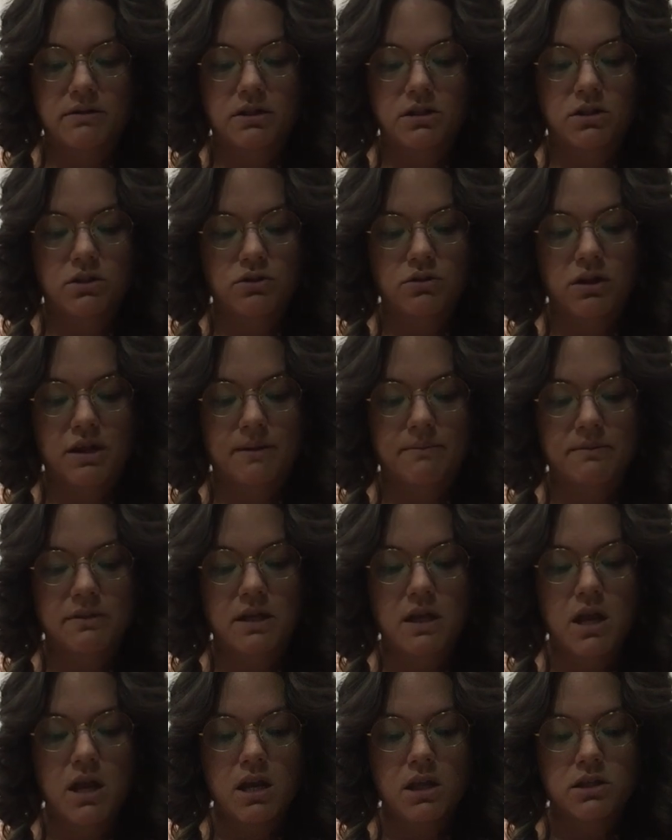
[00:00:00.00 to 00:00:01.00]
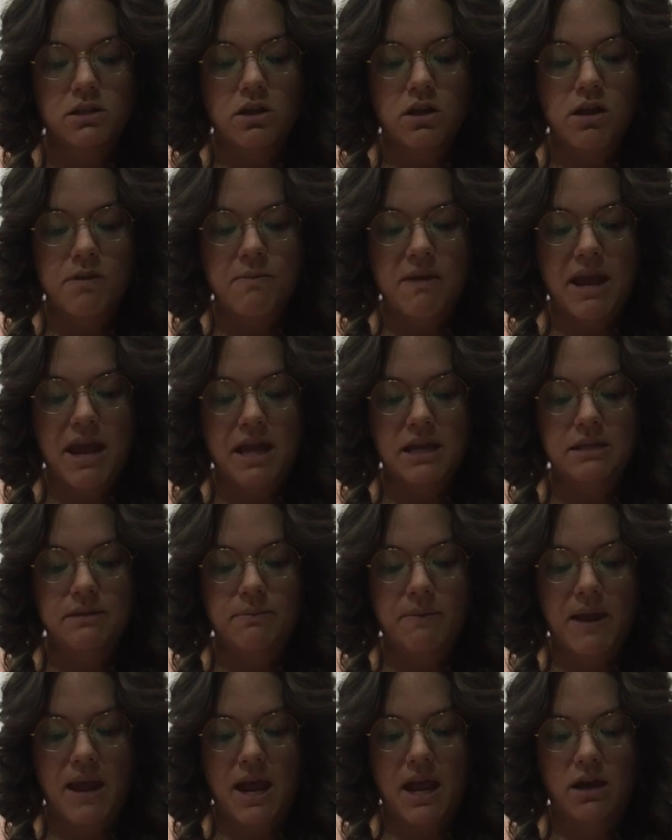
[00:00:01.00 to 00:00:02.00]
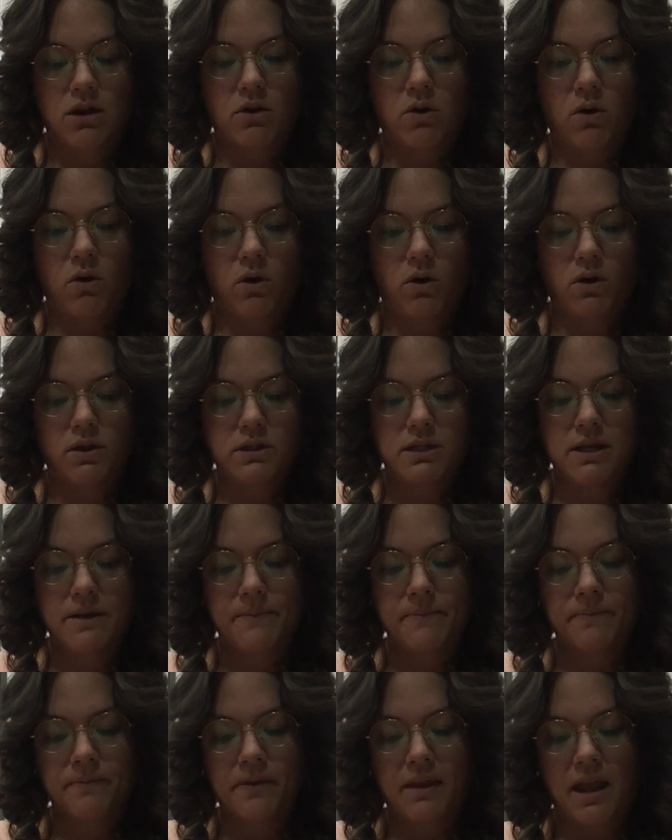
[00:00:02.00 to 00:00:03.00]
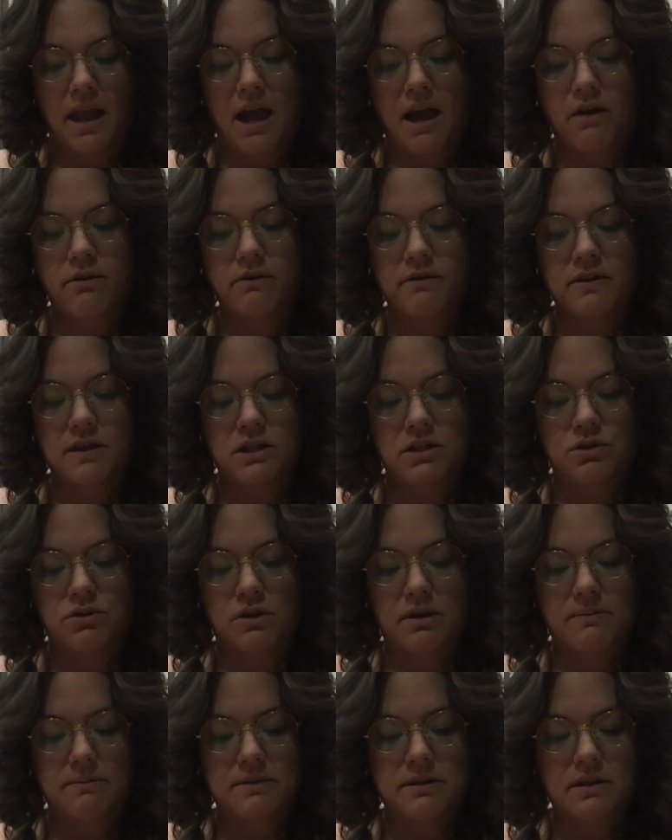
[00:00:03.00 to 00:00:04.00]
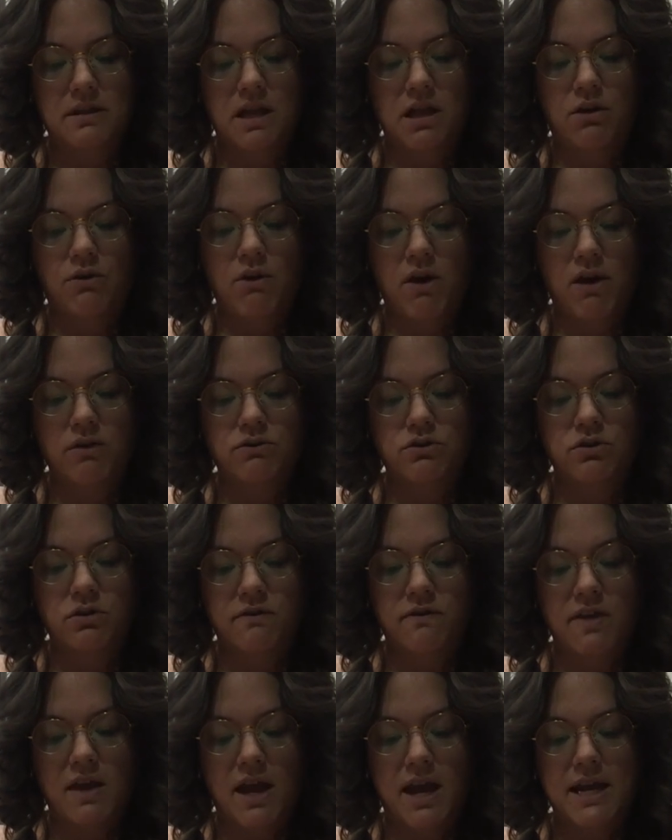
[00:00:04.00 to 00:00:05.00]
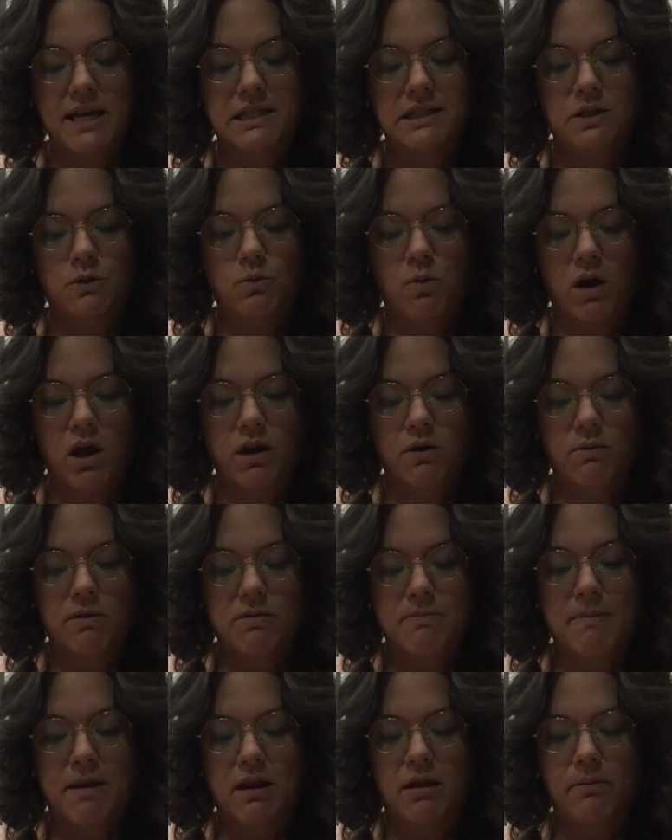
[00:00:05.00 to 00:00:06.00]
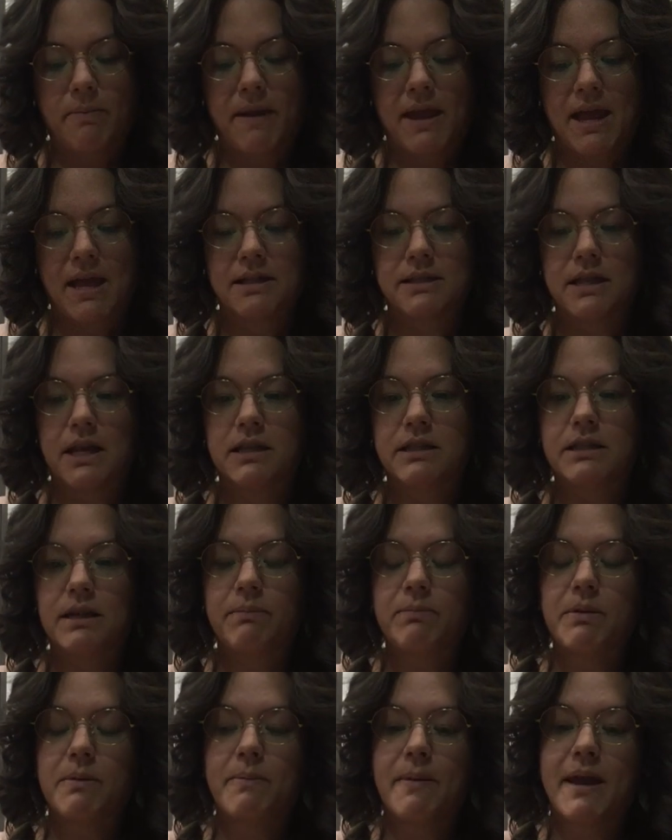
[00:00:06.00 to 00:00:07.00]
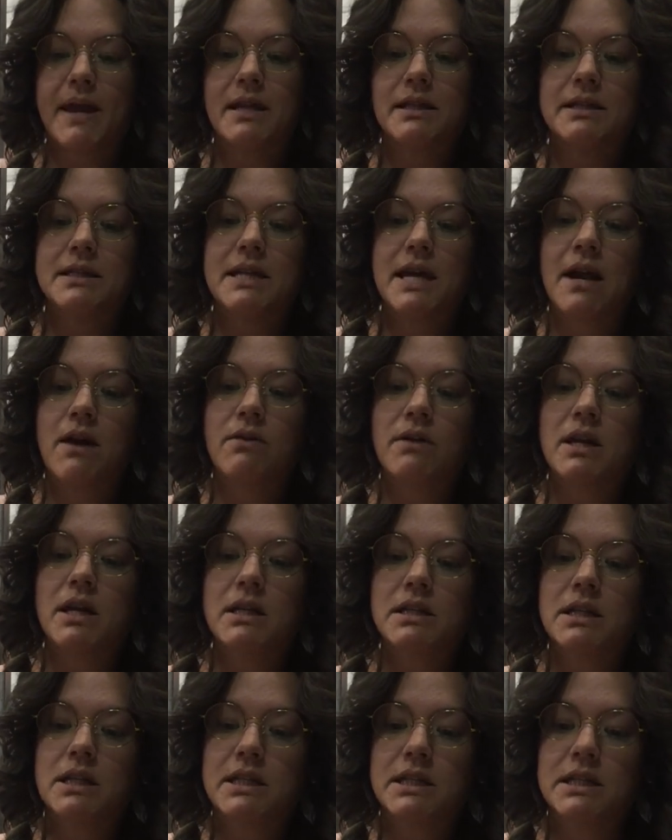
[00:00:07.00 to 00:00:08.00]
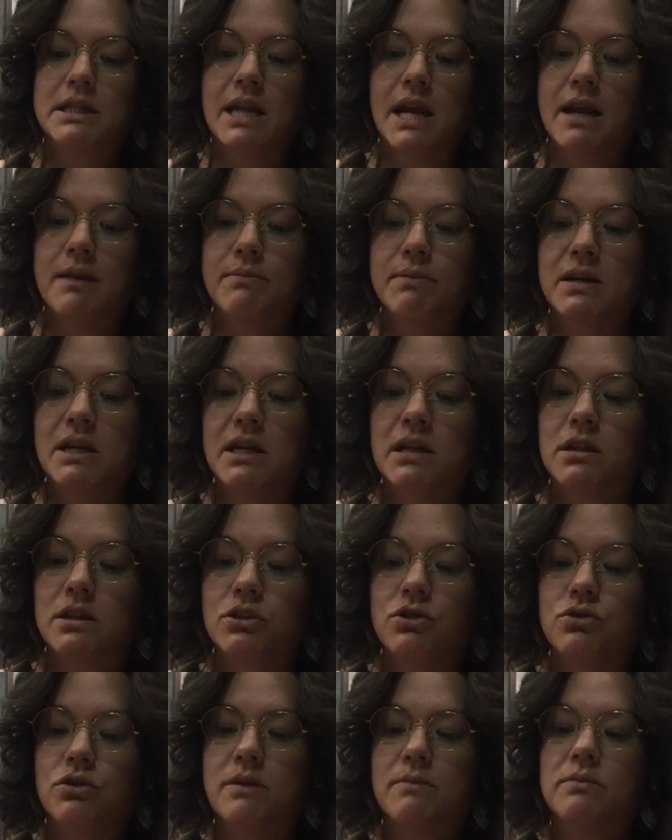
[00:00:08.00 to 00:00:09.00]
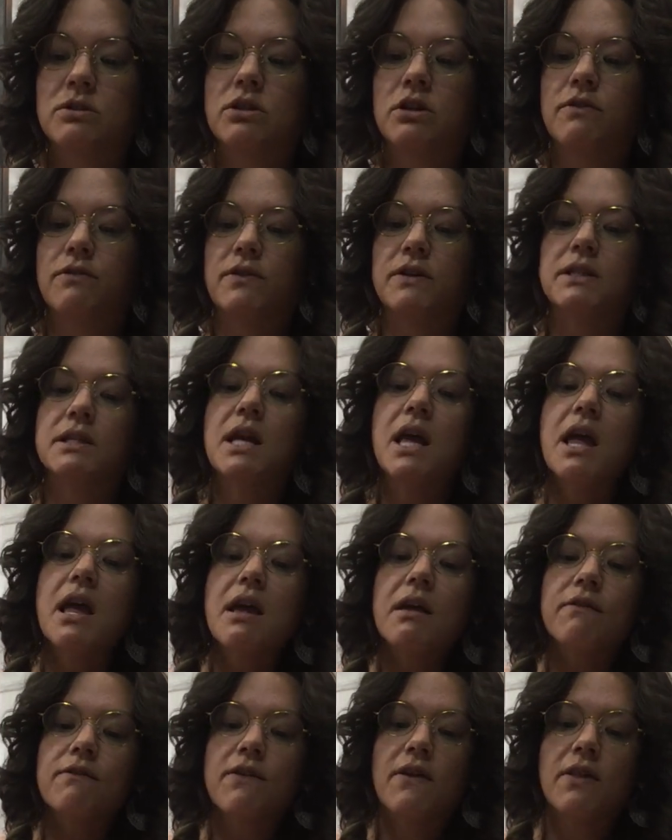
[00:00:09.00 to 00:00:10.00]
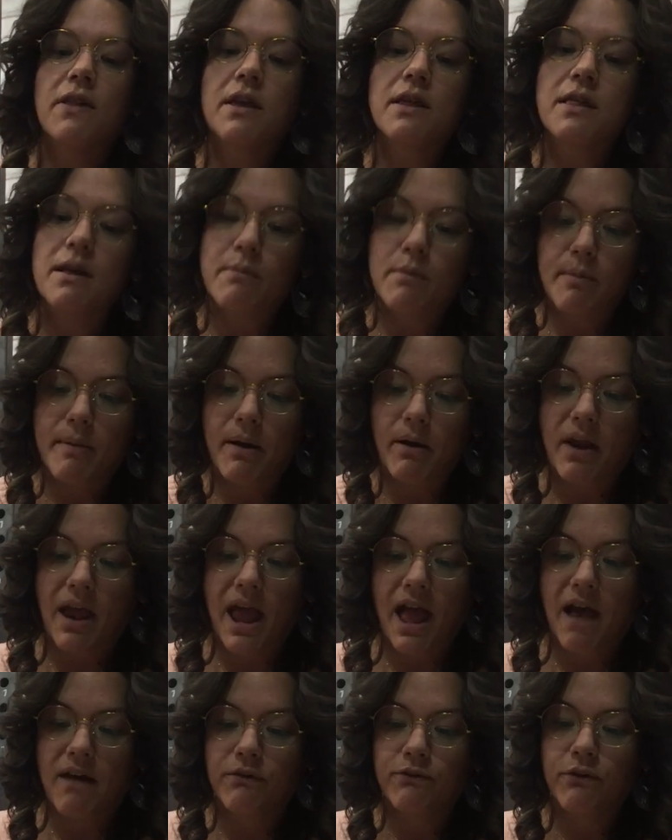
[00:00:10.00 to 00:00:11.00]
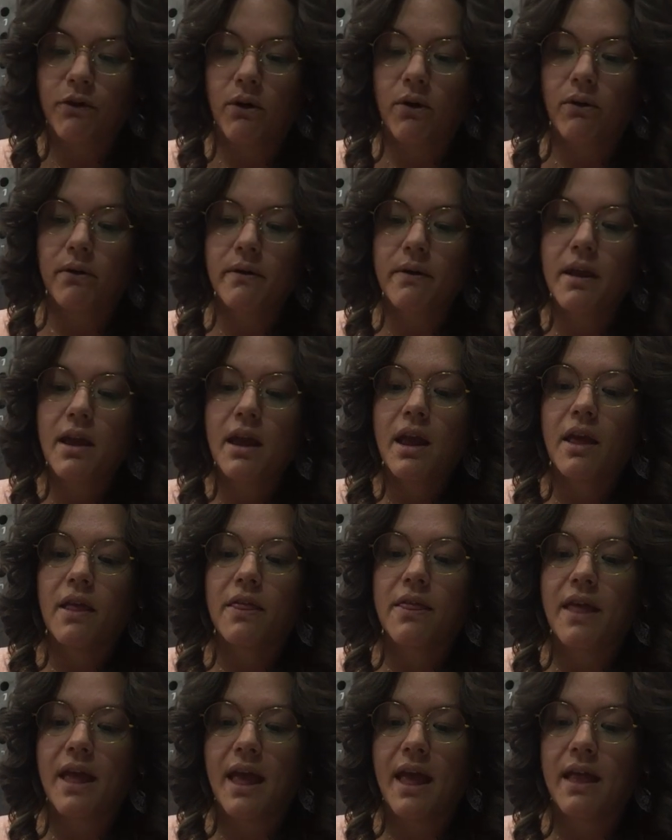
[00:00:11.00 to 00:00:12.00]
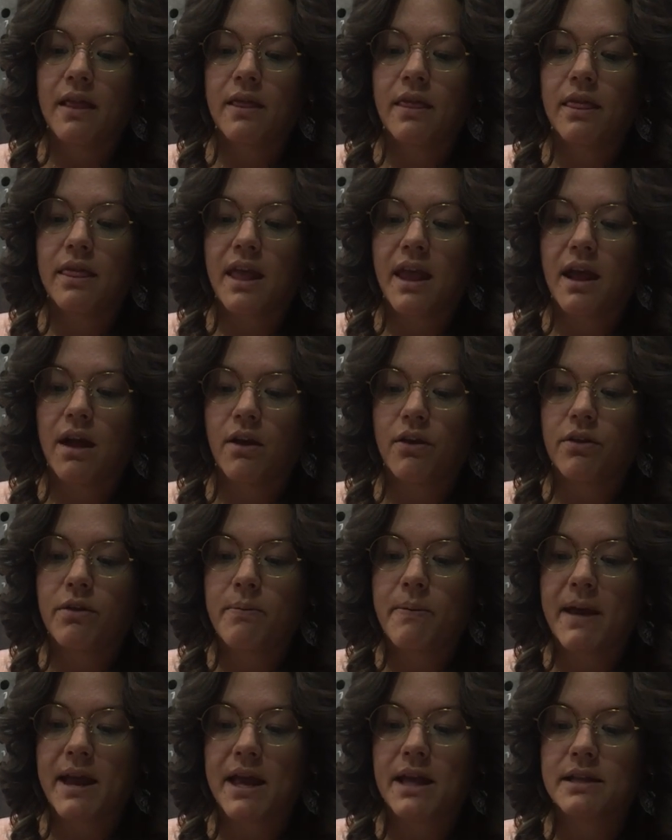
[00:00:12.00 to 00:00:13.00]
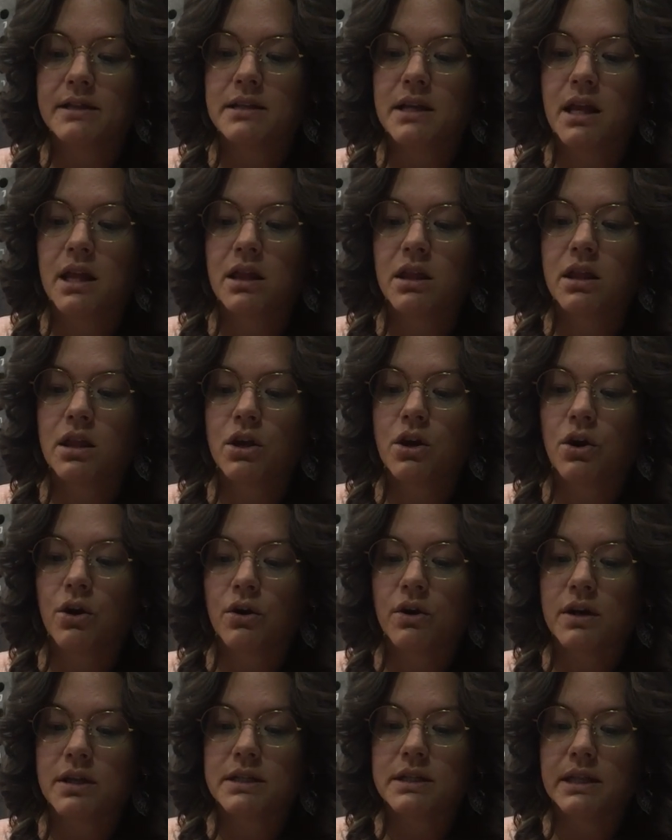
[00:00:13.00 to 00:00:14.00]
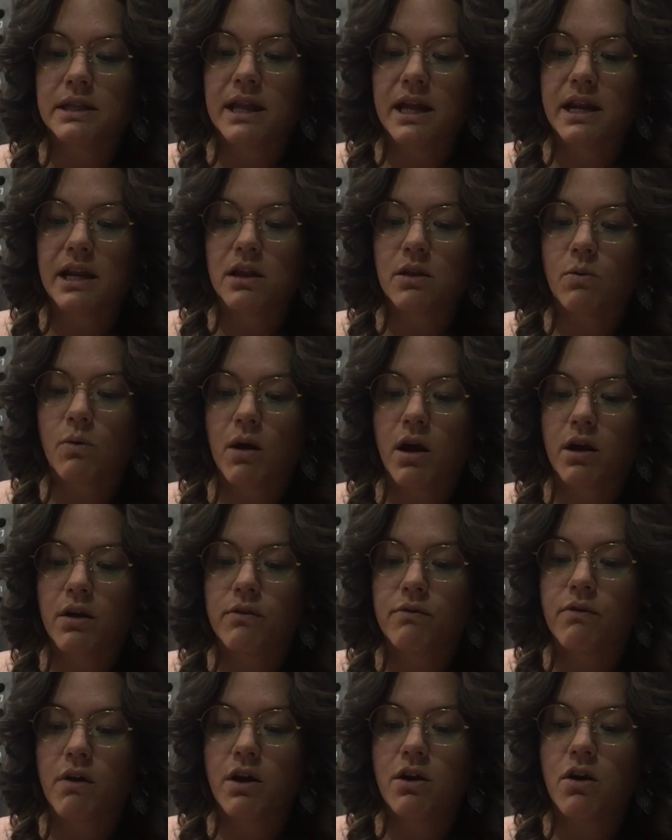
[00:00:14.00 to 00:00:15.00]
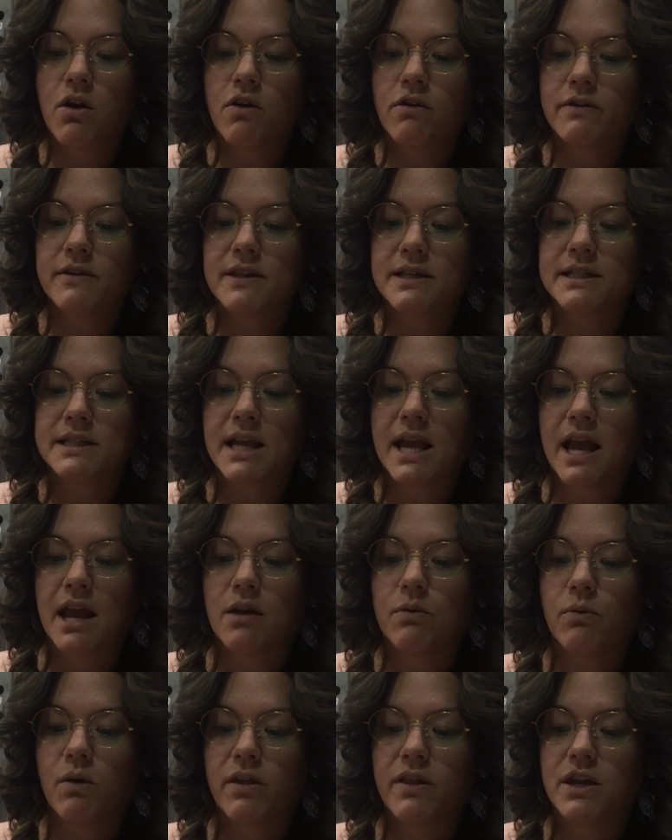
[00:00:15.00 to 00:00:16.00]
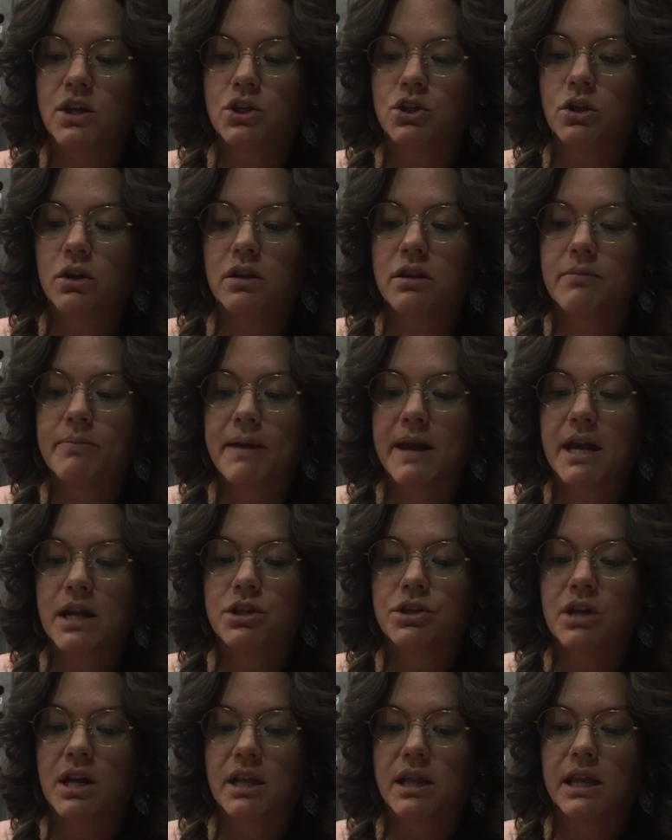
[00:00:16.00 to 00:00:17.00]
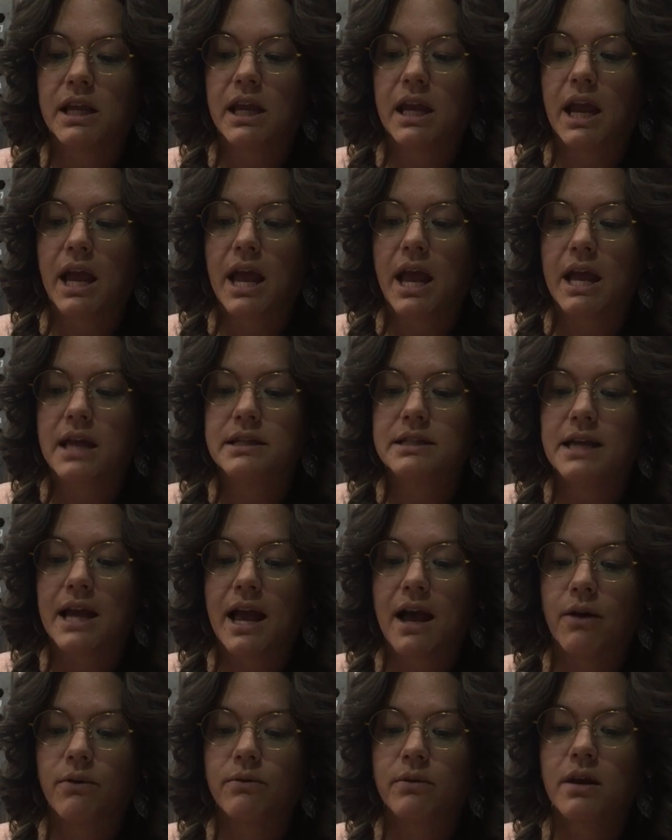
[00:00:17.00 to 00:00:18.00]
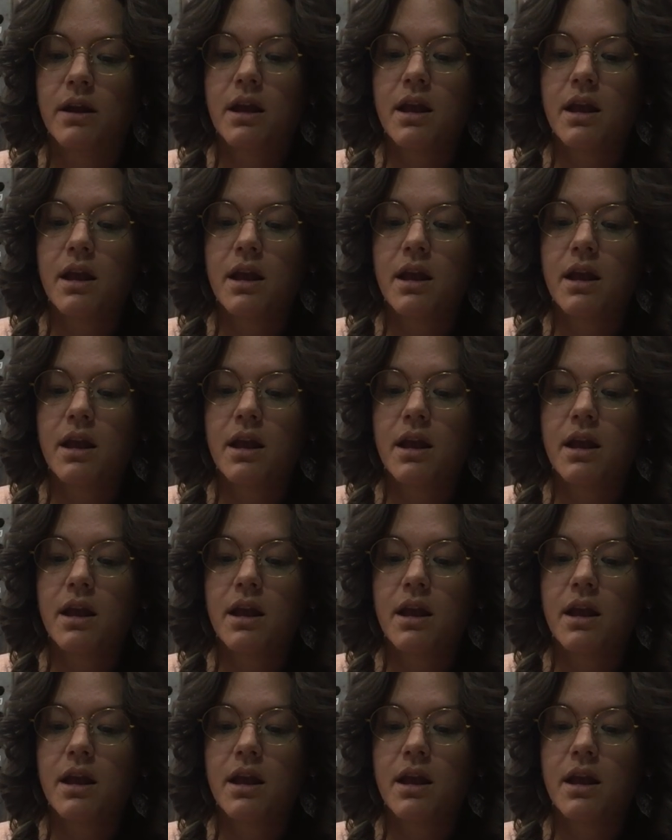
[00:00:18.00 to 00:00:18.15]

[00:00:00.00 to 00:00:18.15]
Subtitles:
streams. So they began to pan gold out of these streams. They crouched over the icy water with metal pans and dipped the pans down into the sand beneath the stream's surface, filling them about half full. Then they held the pans in the current, letting the water run over the sand while they shook the pan gently and down.